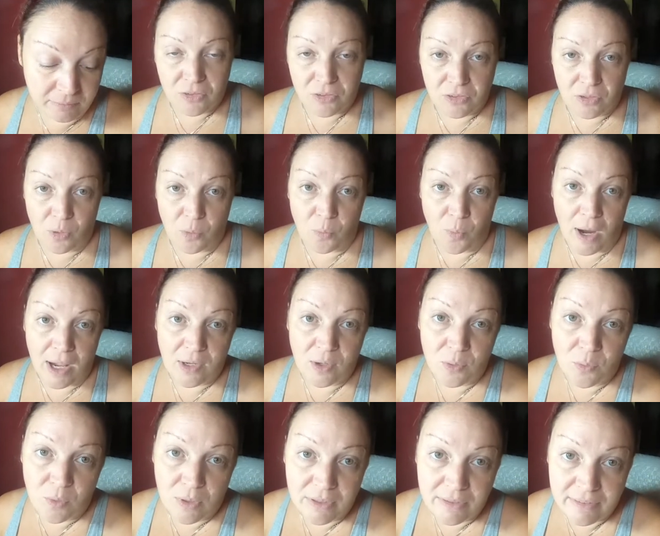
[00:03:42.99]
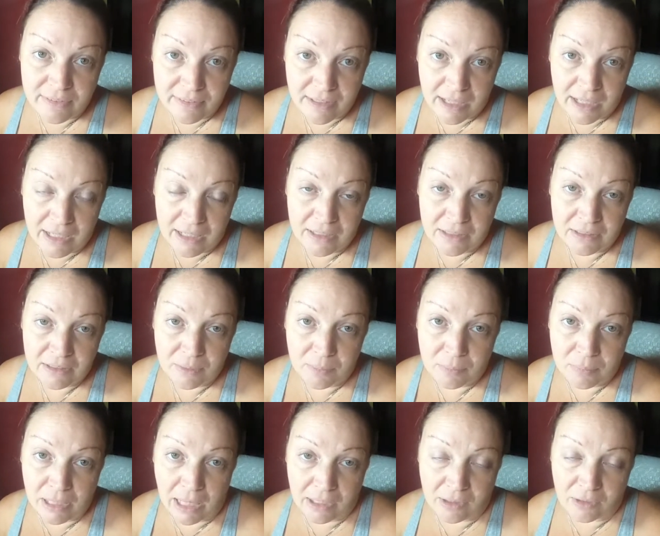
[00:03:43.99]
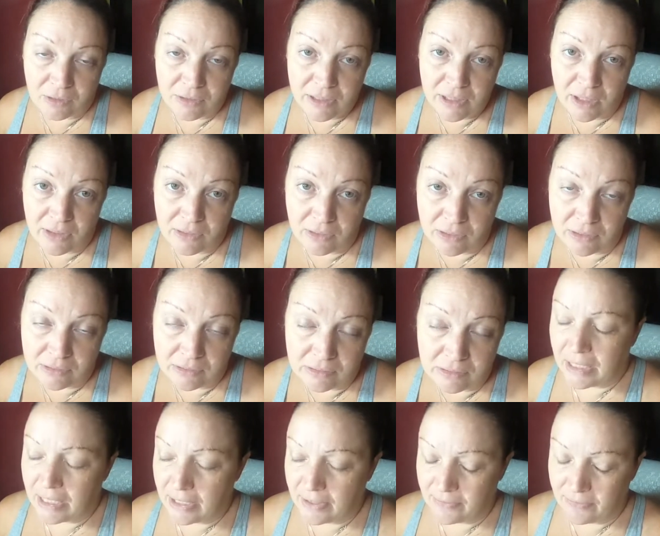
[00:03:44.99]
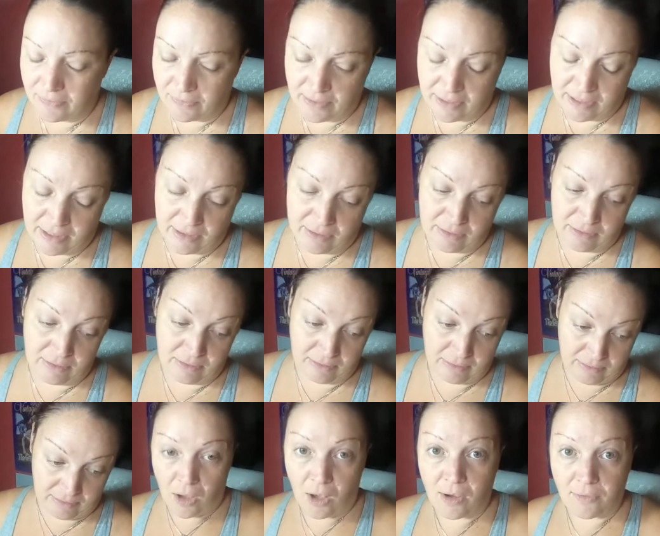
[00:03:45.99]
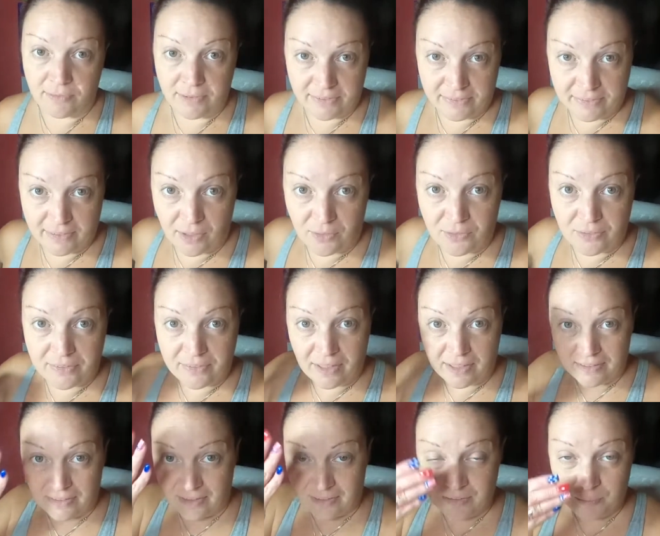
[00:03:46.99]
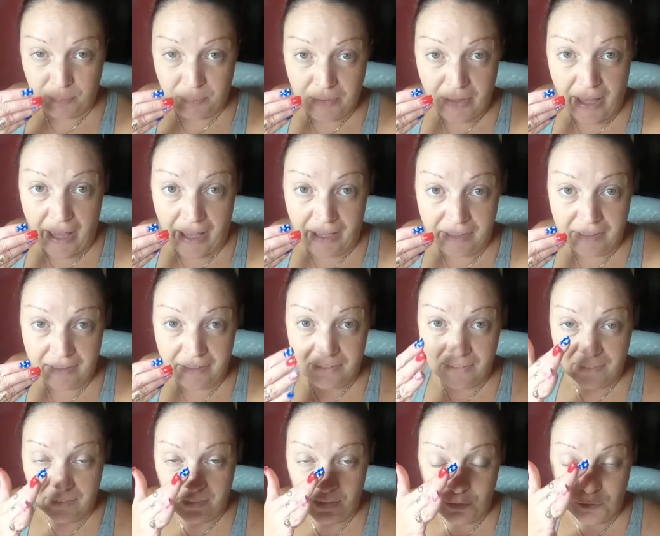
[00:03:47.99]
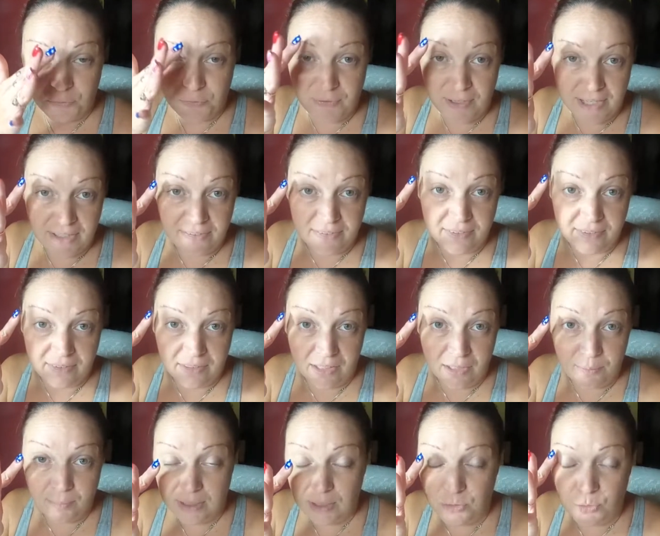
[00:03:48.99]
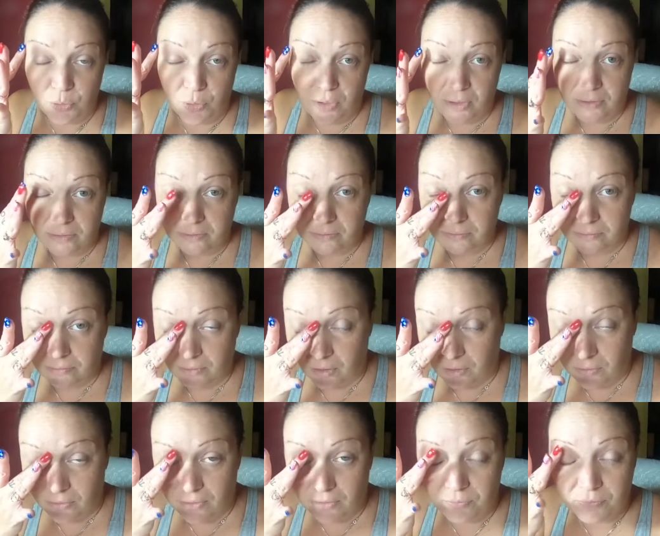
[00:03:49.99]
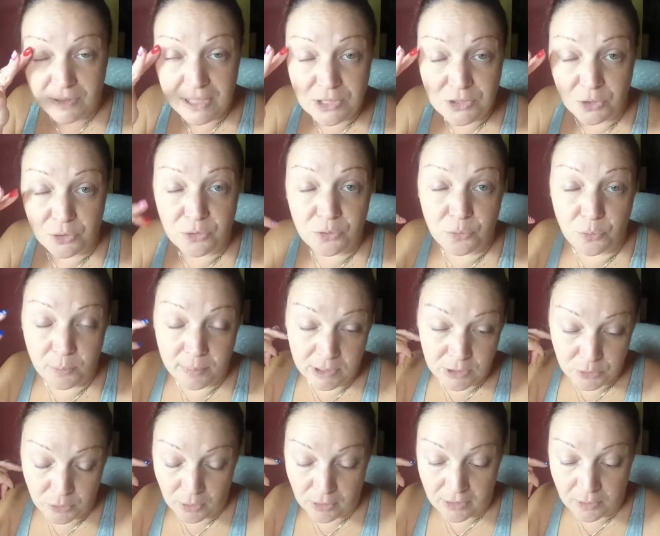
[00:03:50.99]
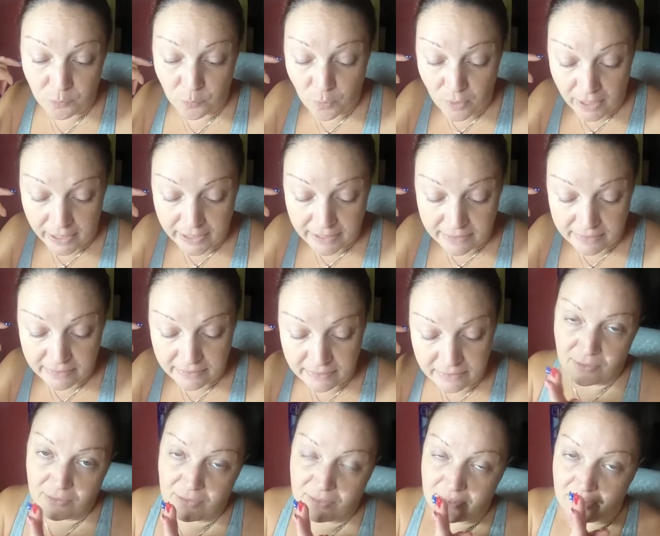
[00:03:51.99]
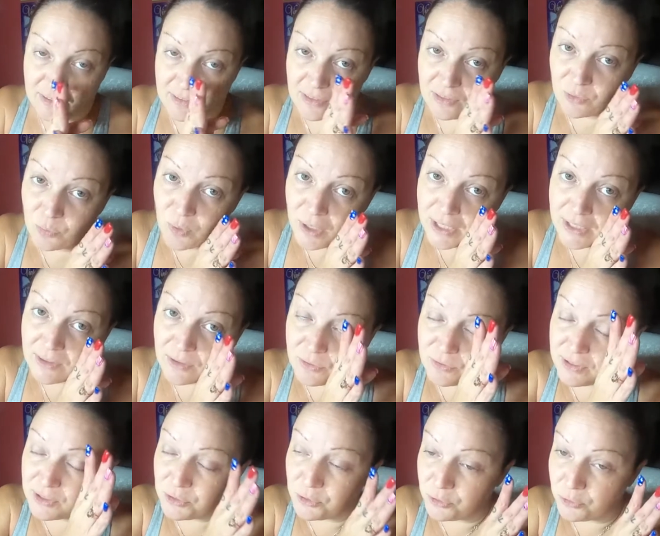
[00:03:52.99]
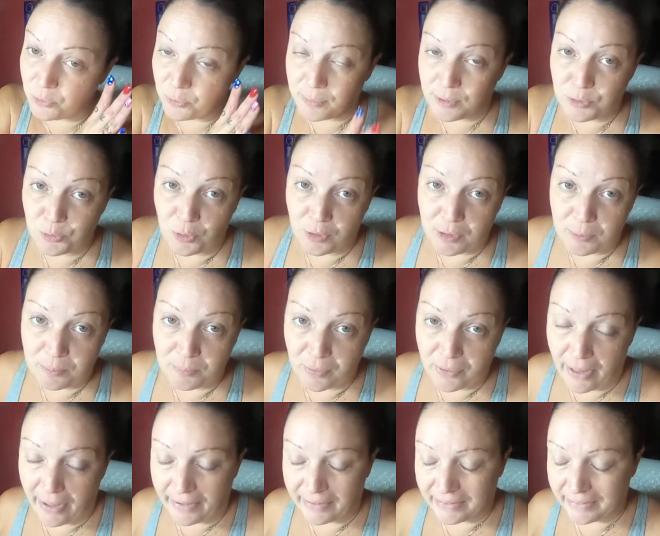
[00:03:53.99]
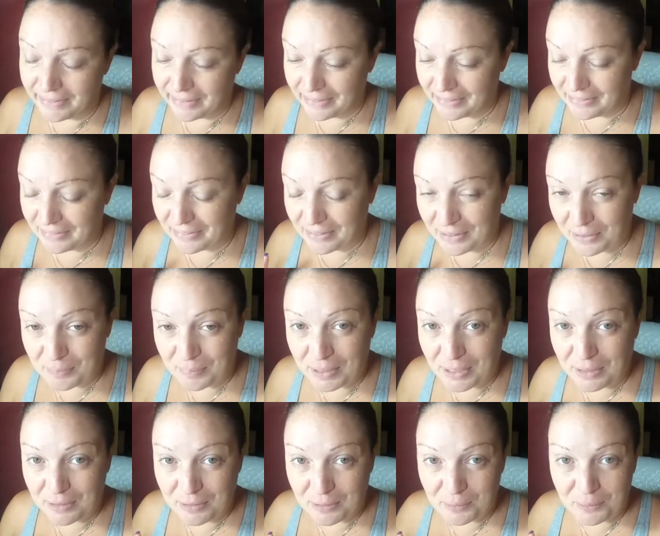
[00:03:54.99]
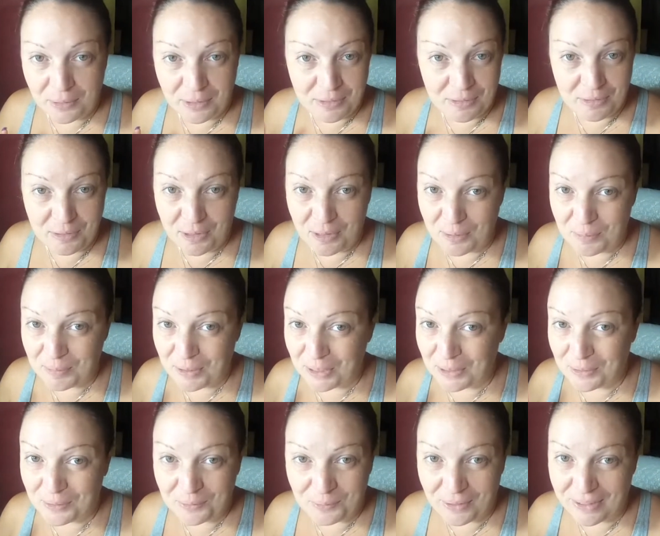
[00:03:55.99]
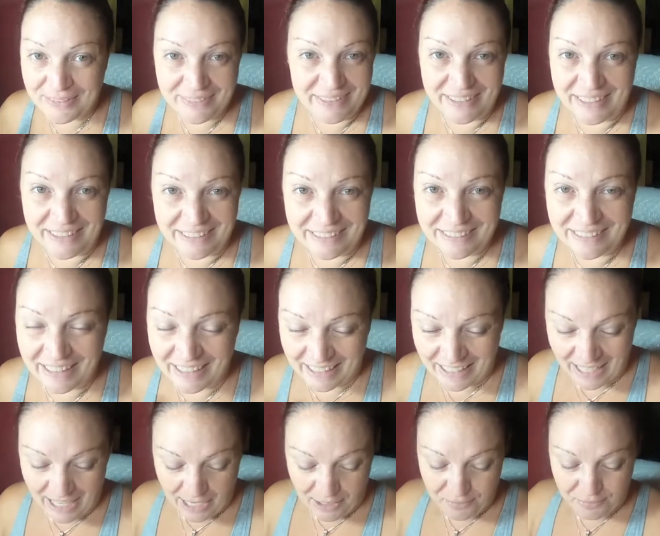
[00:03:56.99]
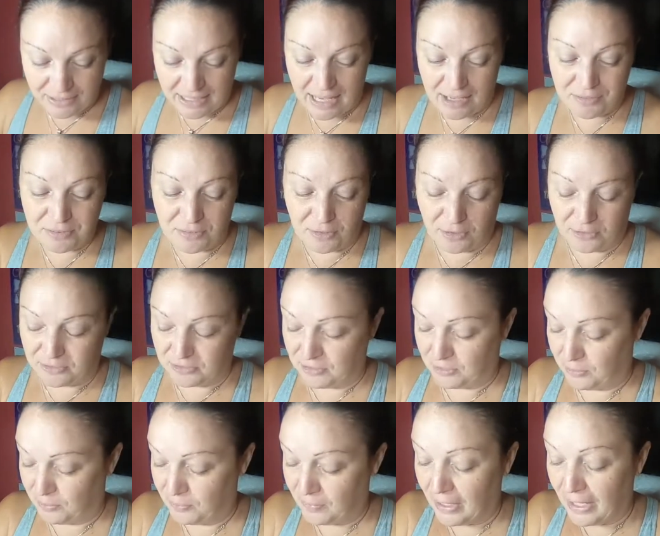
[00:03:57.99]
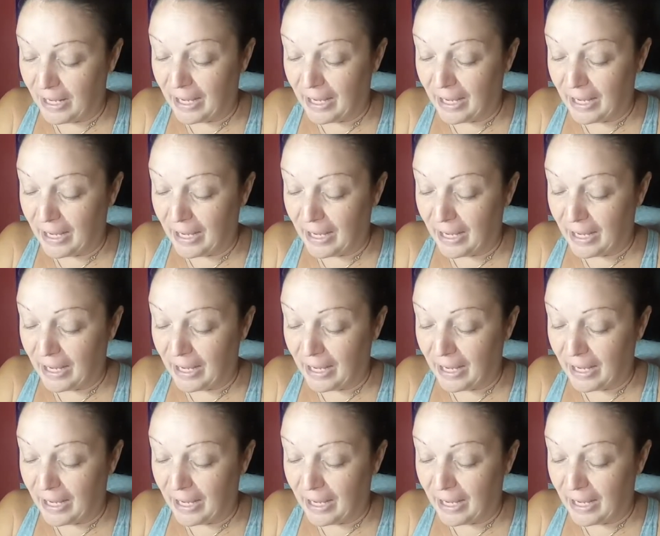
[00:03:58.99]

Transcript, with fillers: So white on one side, black on the other, and then obviously on the side that's black, the face is going to be drawn, or the features will be drawn in white. On the side that's white, the features will be drawn in black it's gonna be to- it's gonna be crazy, like a half and half costume.